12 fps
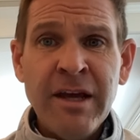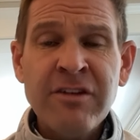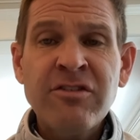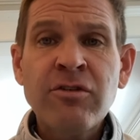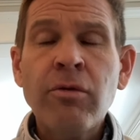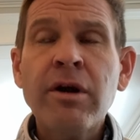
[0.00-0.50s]

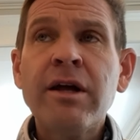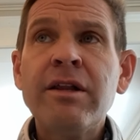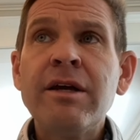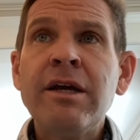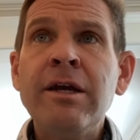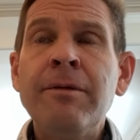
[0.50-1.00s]

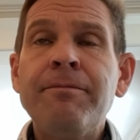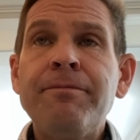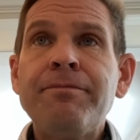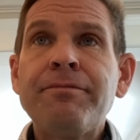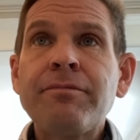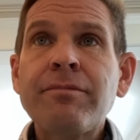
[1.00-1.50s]
Historically,
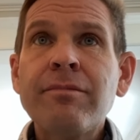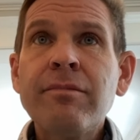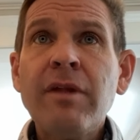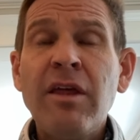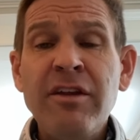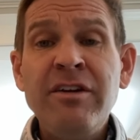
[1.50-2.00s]

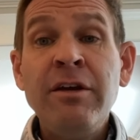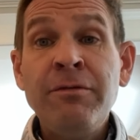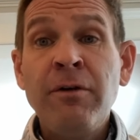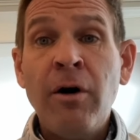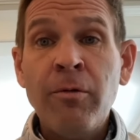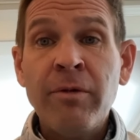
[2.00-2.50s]
the
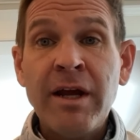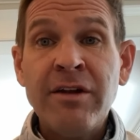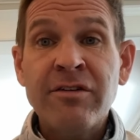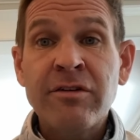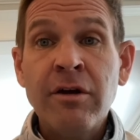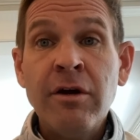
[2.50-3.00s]
default
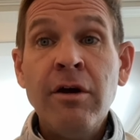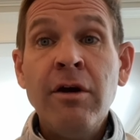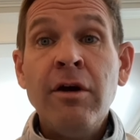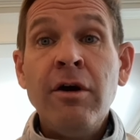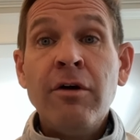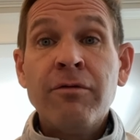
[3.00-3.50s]
rates
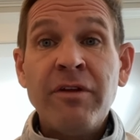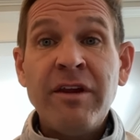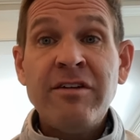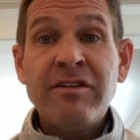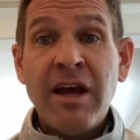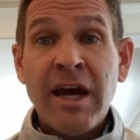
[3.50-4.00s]
for
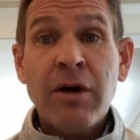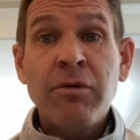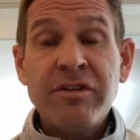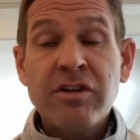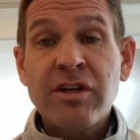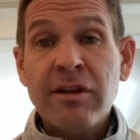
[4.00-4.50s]
these
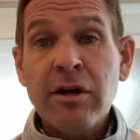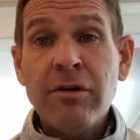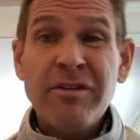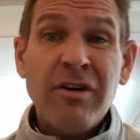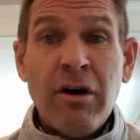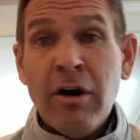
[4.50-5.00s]
acquisition
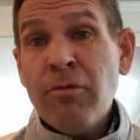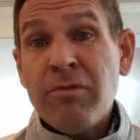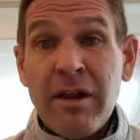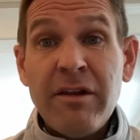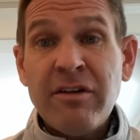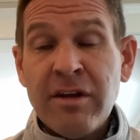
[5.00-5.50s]
loans are
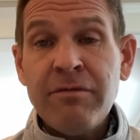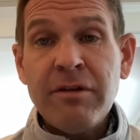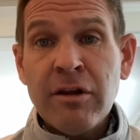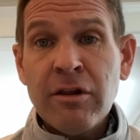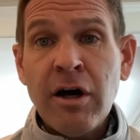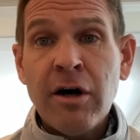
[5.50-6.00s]

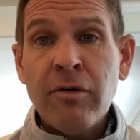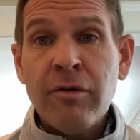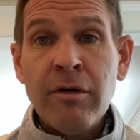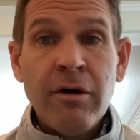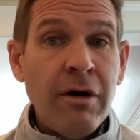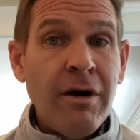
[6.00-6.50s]
relatively
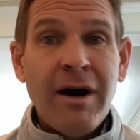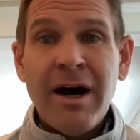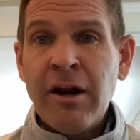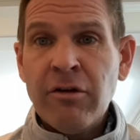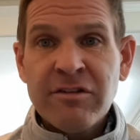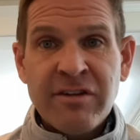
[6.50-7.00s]
low.
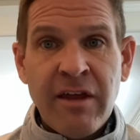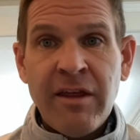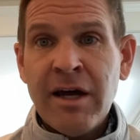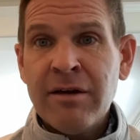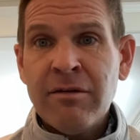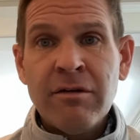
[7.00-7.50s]
I don't say
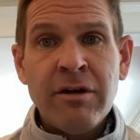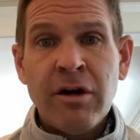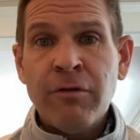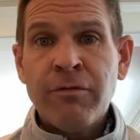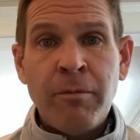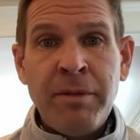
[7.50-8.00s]
that,
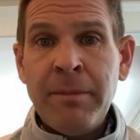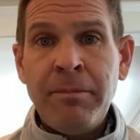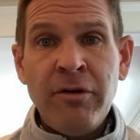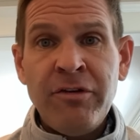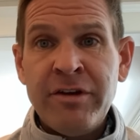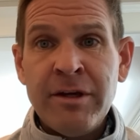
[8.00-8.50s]
for
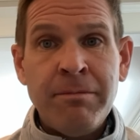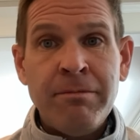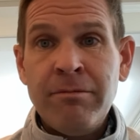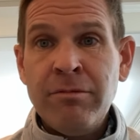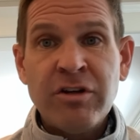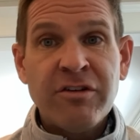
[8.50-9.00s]
people to
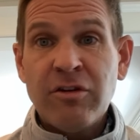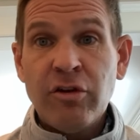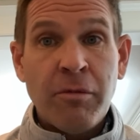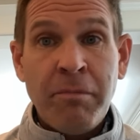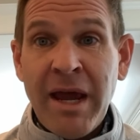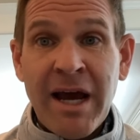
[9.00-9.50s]
just
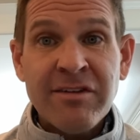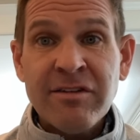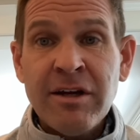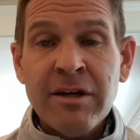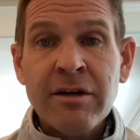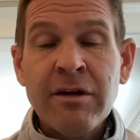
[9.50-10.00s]
look
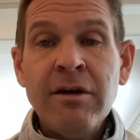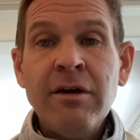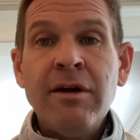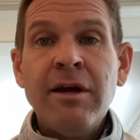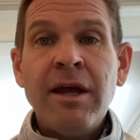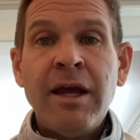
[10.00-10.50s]
past it
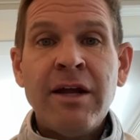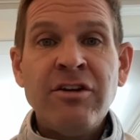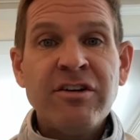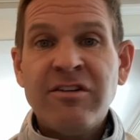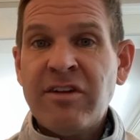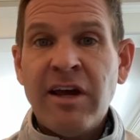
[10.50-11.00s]

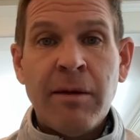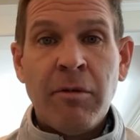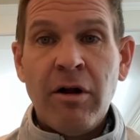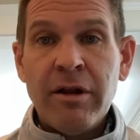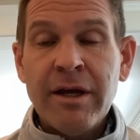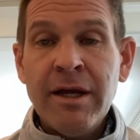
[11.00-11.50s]
and just say
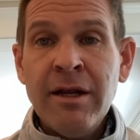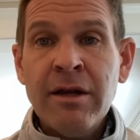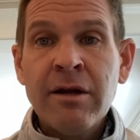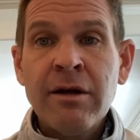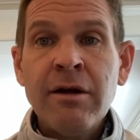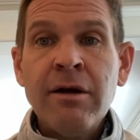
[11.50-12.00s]
I'm all in.